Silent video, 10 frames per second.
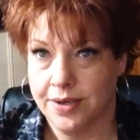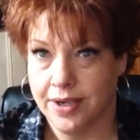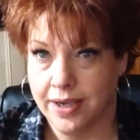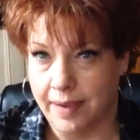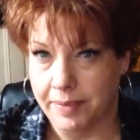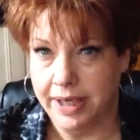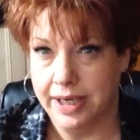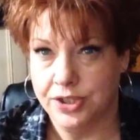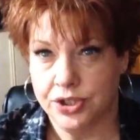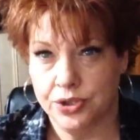
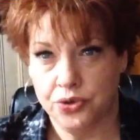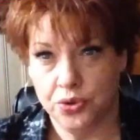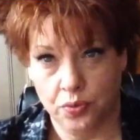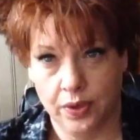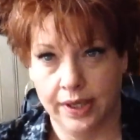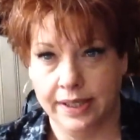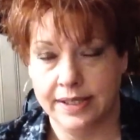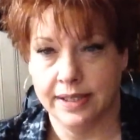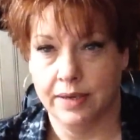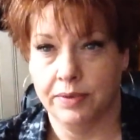combination to oily
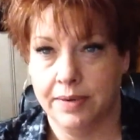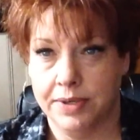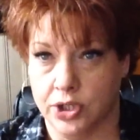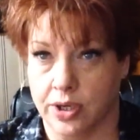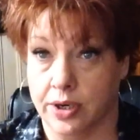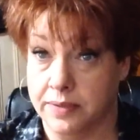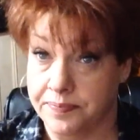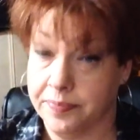skin when I was younger.